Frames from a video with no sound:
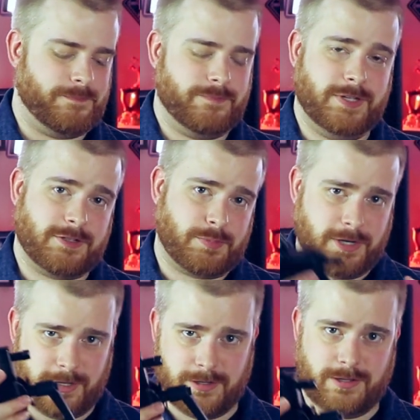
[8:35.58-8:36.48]
these are
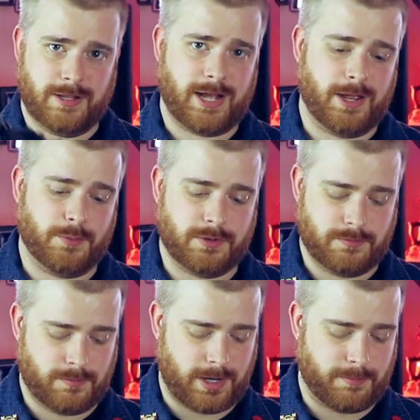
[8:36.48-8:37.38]
pretty good. I would
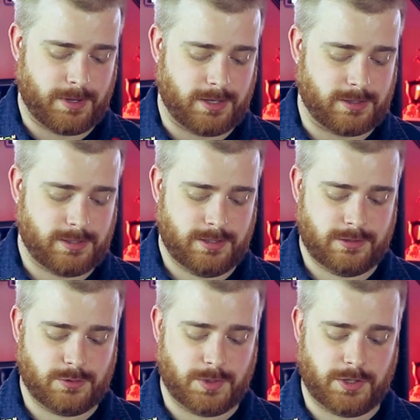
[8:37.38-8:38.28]
recommend
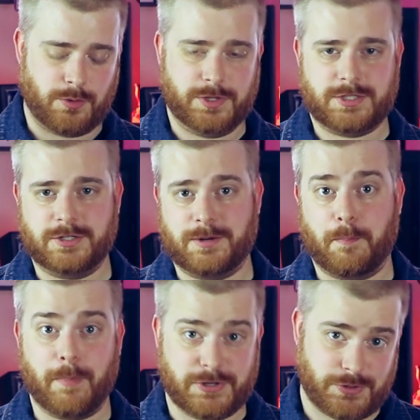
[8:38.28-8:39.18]
doing your research
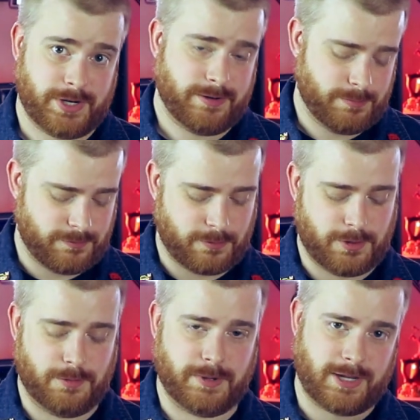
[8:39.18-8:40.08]
and measuring before
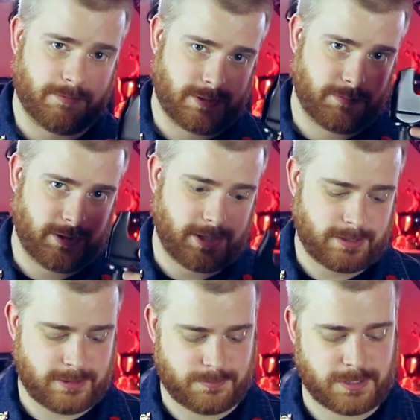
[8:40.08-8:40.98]
you pick up something like
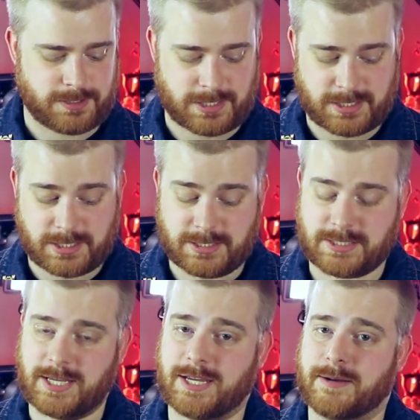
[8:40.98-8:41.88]
this, because it does
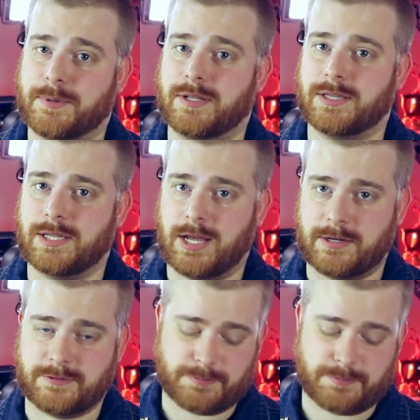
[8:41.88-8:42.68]
take up a lot of